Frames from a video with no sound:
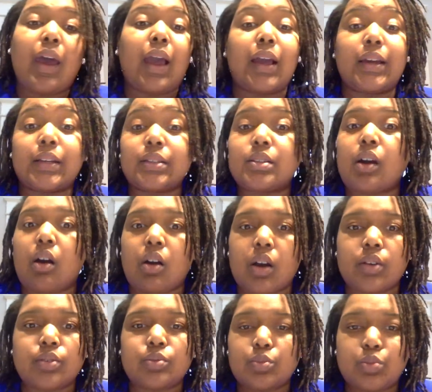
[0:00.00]
and
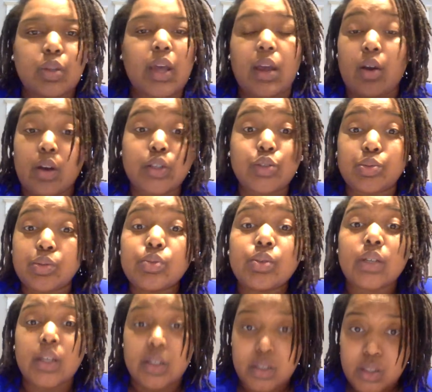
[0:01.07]
they are
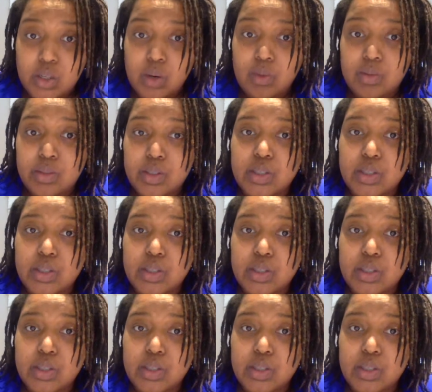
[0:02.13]
truly adults.